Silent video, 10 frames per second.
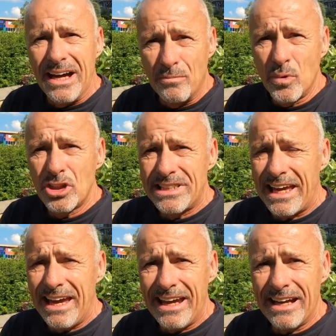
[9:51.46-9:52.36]
I must
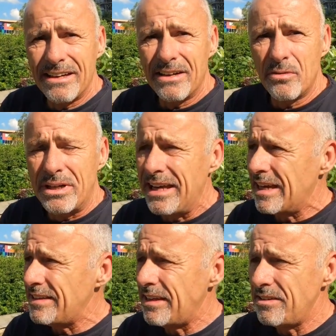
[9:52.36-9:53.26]
say, when I
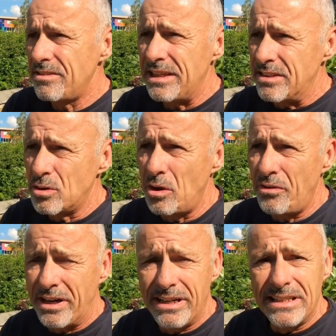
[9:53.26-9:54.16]
get to these sort of
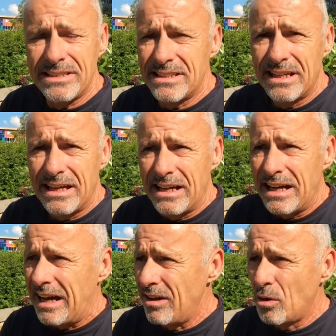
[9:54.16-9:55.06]
areas,
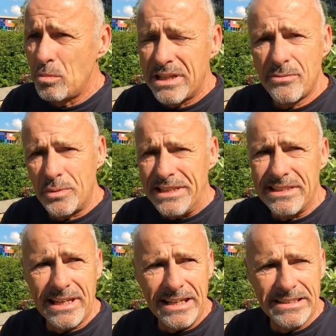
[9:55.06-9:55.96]
I always have a wee
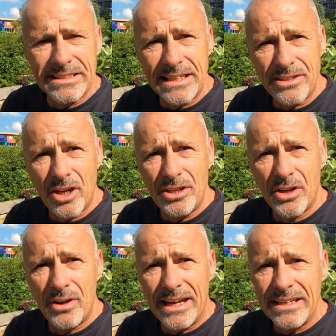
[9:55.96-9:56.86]
seat and I sit down
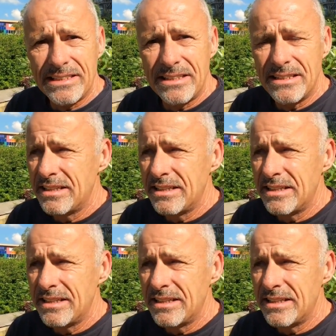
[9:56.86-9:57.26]
and rest.